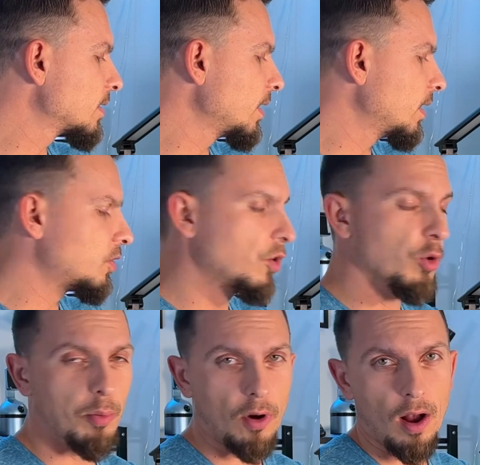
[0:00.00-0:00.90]
the 2
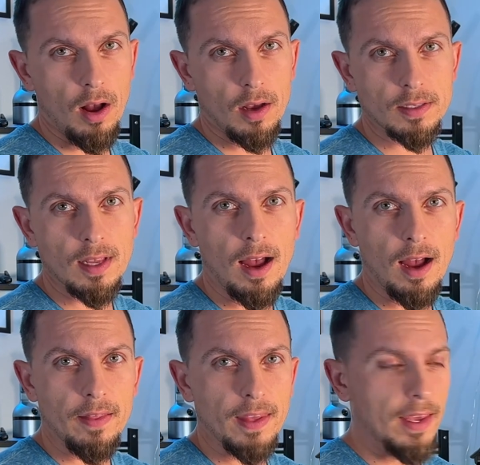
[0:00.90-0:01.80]
prongs
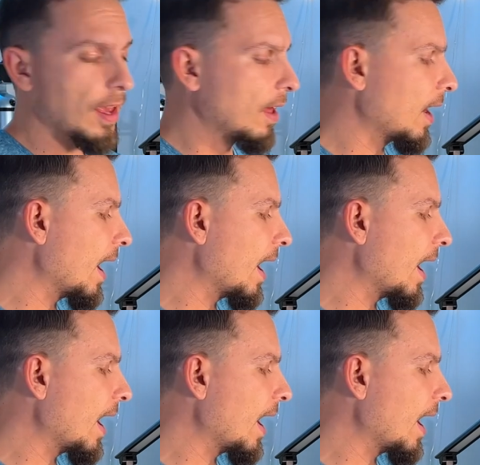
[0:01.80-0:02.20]
on the kind of